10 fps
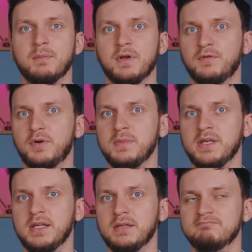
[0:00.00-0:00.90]
but for
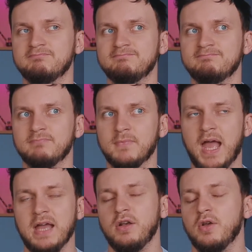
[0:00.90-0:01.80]
me,
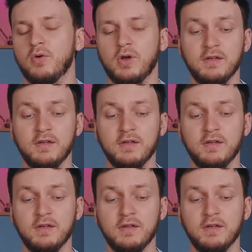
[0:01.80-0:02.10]
I don't know.